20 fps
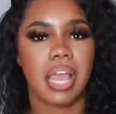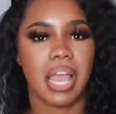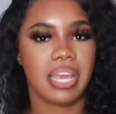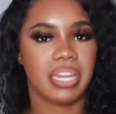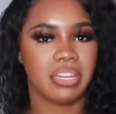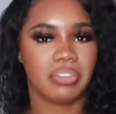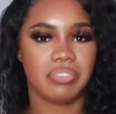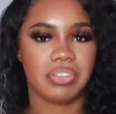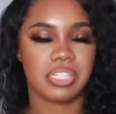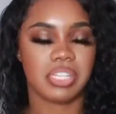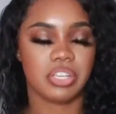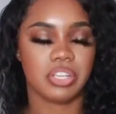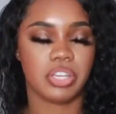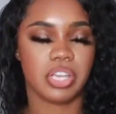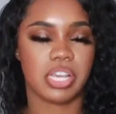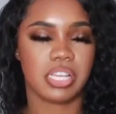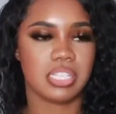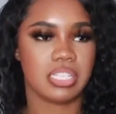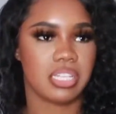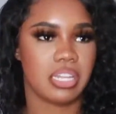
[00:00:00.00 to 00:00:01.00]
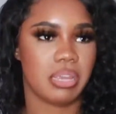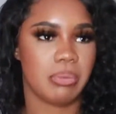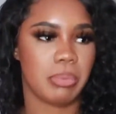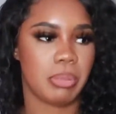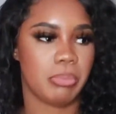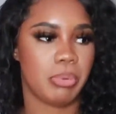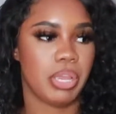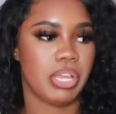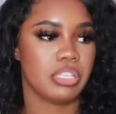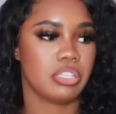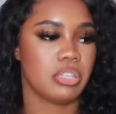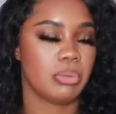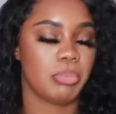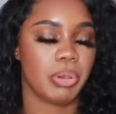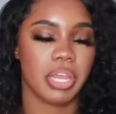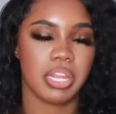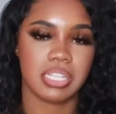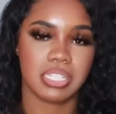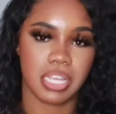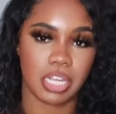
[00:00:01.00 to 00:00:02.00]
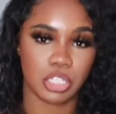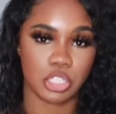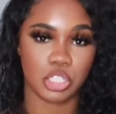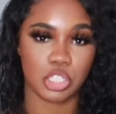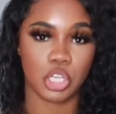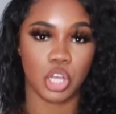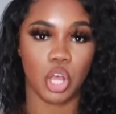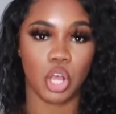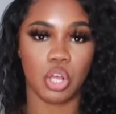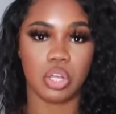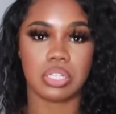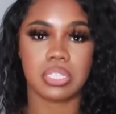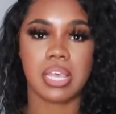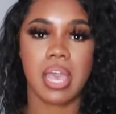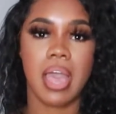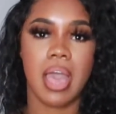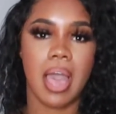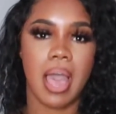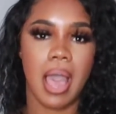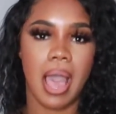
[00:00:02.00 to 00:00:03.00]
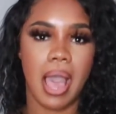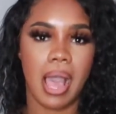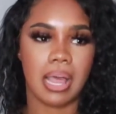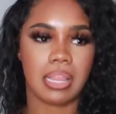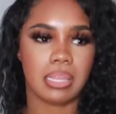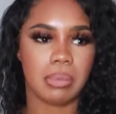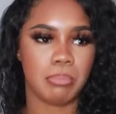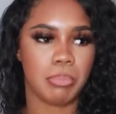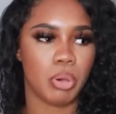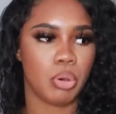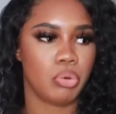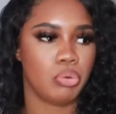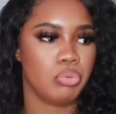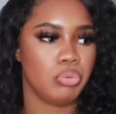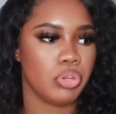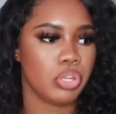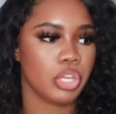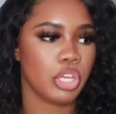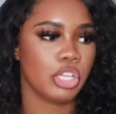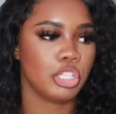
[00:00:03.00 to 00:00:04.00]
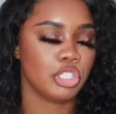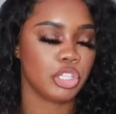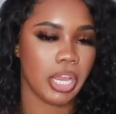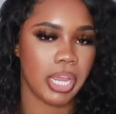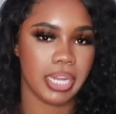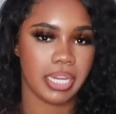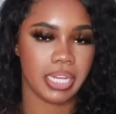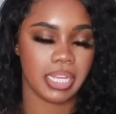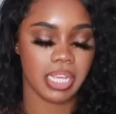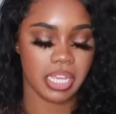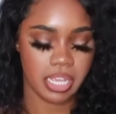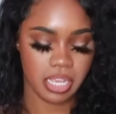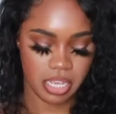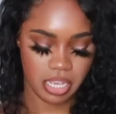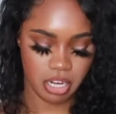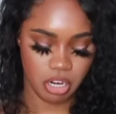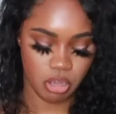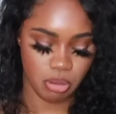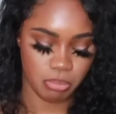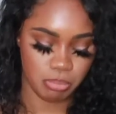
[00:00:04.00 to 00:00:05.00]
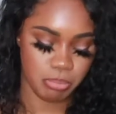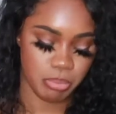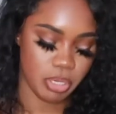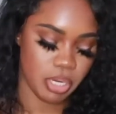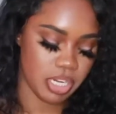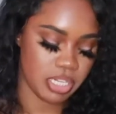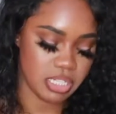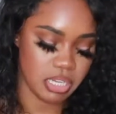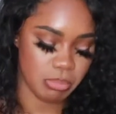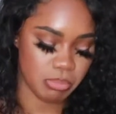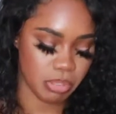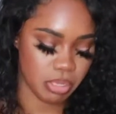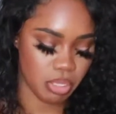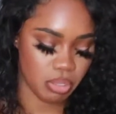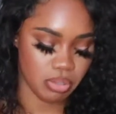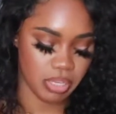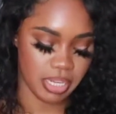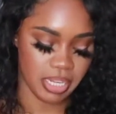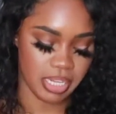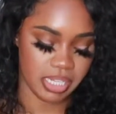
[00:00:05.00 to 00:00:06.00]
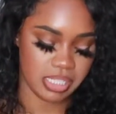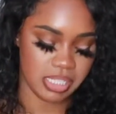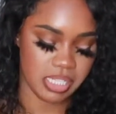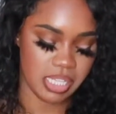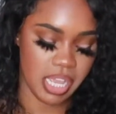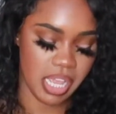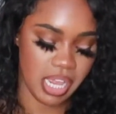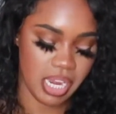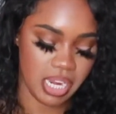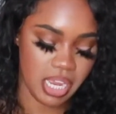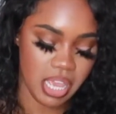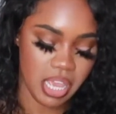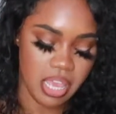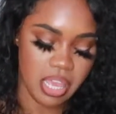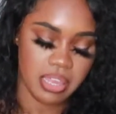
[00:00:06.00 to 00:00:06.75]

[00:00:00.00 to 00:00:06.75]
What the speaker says: I didn't even tell you guys the name of the brand. So the brand is actually called Allemande Trendy, and I'll put it down below like I said.